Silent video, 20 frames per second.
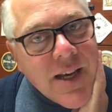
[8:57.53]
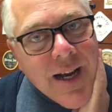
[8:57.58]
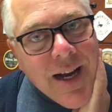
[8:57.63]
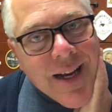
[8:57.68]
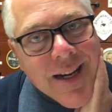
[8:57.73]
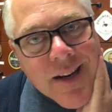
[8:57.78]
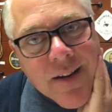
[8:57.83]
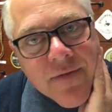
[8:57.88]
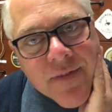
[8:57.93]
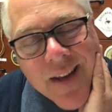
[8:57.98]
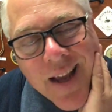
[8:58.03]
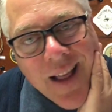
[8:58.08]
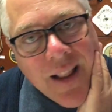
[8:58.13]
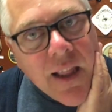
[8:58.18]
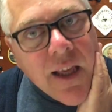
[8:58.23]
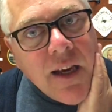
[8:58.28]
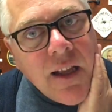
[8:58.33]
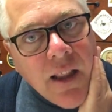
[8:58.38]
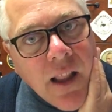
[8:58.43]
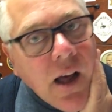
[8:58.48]
the kind of
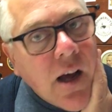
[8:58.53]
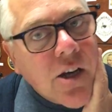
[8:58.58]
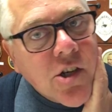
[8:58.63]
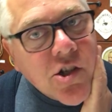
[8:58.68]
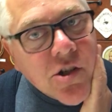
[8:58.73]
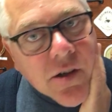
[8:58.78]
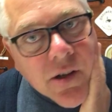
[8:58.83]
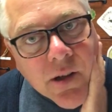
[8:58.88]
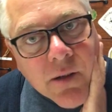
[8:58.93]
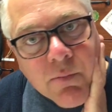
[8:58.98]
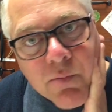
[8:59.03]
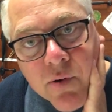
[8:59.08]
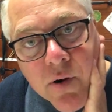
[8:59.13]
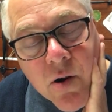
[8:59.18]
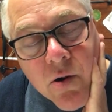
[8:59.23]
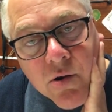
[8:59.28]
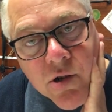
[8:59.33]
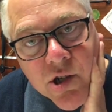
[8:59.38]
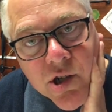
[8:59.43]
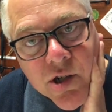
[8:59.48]
teleological
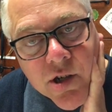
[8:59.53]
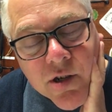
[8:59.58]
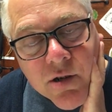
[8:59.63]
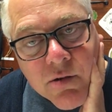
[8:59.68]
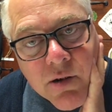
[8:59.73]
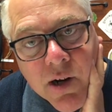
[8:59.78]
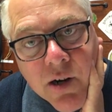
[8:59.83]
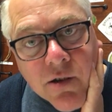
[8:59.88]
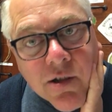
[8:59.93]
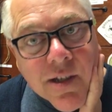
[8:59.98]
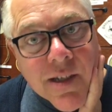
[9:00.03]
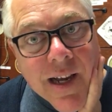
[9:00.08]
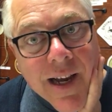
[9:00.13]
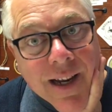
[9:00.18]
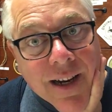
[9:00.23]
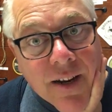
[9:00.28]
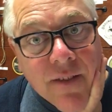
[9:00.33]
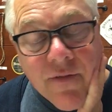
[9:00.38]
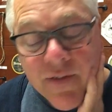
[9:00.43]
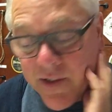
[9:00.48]
approach to
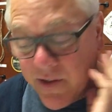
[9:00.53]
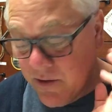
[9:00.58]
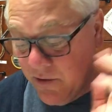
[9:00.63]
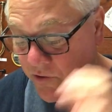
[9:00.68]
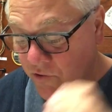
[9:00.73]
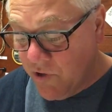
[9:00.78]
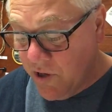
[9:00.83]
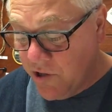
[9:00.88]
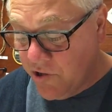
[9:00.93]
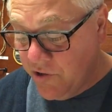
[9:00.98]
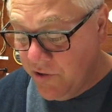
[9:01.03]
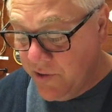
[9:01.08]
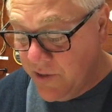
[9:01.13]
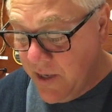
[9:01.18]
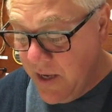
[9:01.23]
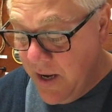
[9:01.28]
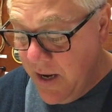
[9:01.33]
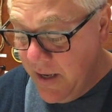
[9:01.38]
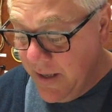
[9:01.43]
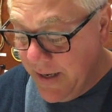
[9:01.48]
understanding physical structures
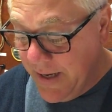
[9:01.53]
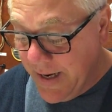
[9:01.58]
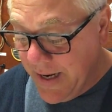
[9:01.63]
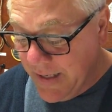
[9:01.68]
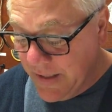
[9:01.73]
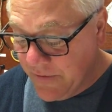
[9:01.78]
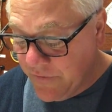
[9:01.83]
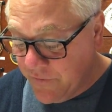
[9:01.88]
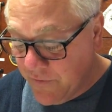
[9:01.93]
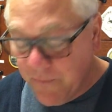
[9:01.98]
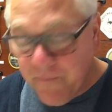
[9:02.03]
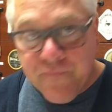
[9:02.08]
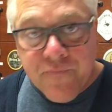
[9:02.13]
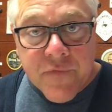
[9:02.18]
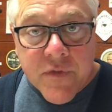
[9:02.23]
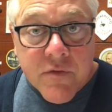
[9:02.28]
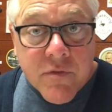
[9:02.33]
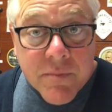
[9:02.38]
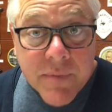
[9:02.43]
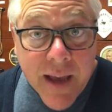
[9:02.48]
that he gets from
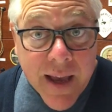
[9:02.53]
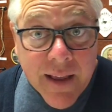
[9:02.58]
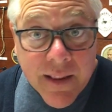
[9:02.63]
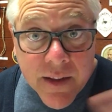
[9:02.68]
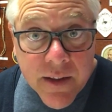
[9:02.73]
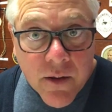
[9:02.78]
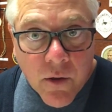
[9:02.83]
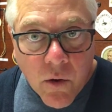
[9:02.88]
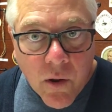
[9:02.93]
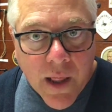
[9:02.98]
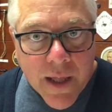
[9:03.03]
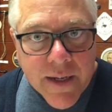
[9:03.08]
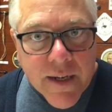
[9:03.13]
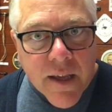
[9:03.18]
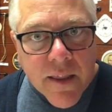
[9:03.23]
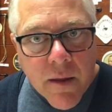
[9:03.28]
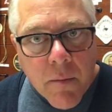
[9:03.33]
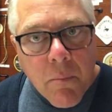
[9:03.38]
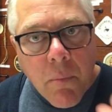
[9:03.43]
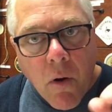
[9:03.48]
Galen, the whole
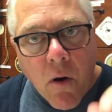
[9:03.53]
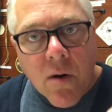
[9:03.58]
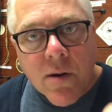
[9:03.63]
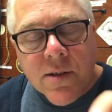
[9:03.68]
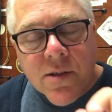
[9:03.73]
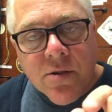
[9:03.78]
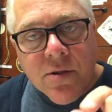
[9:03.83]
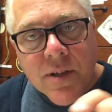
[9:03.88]
idea that parts